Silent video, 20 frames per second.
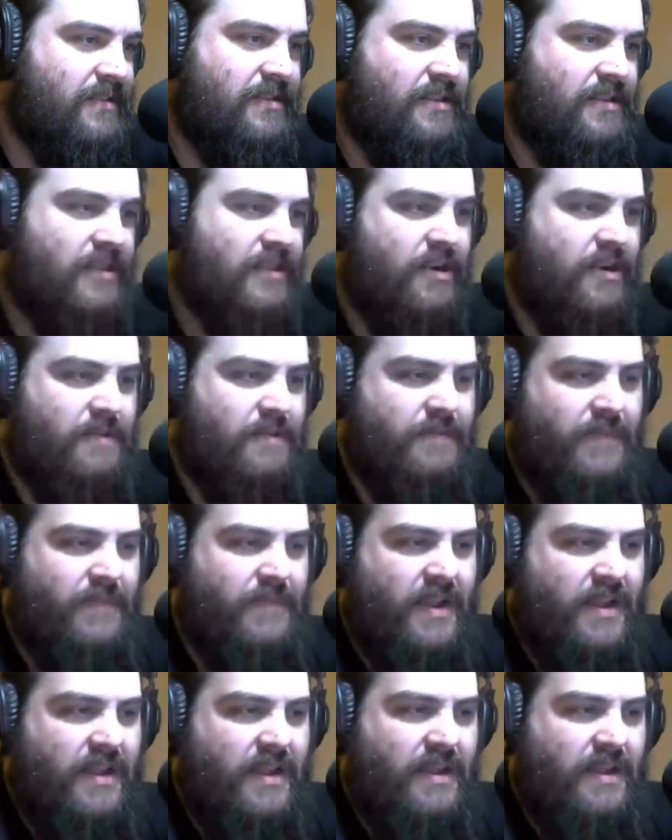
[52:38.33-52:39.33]
Clear.
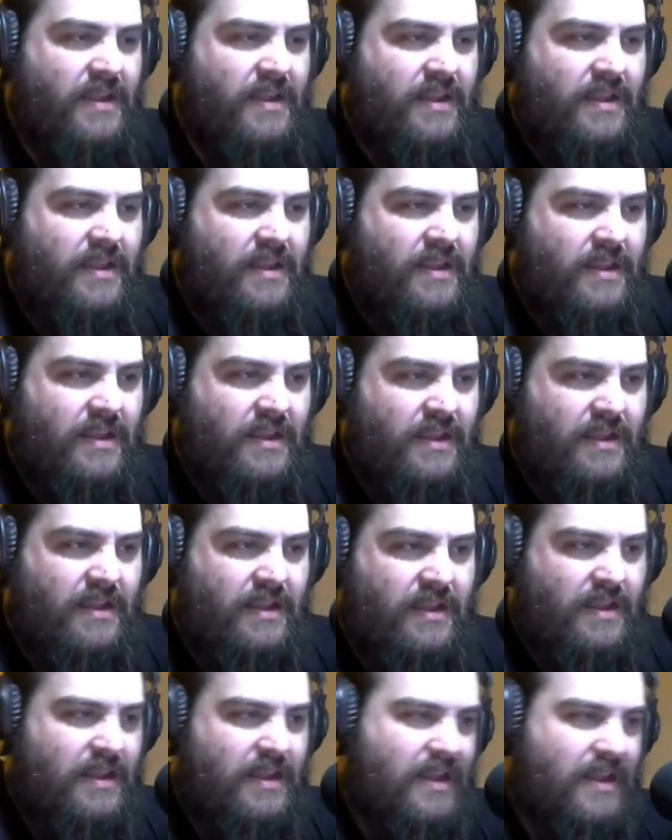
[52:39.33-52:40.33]

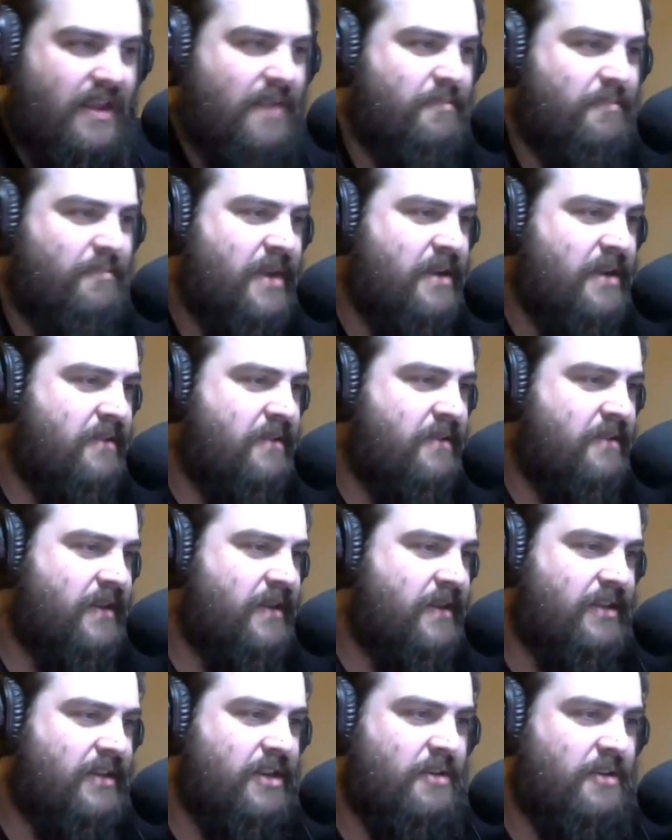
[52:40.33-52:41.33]
I'm paraphrasing
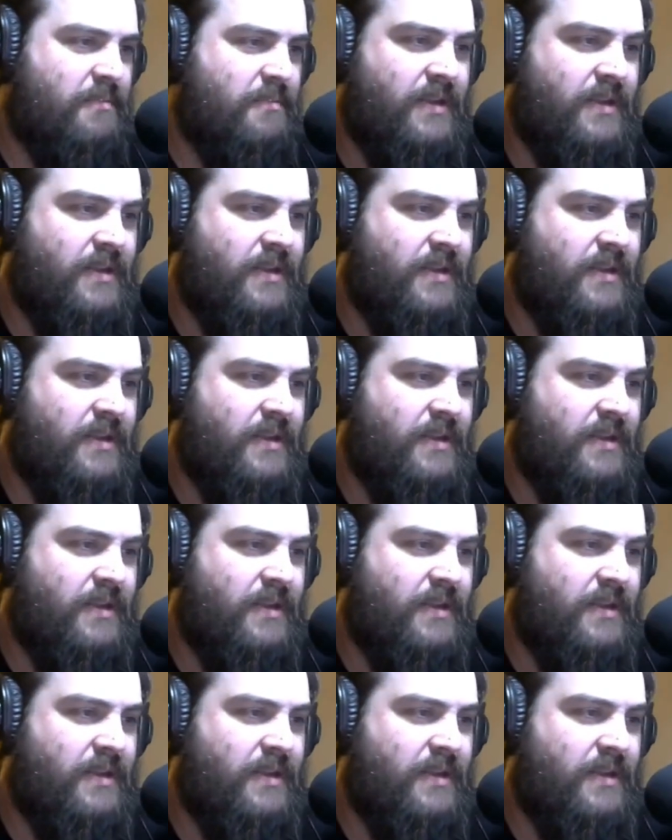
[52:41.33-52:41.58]
here, but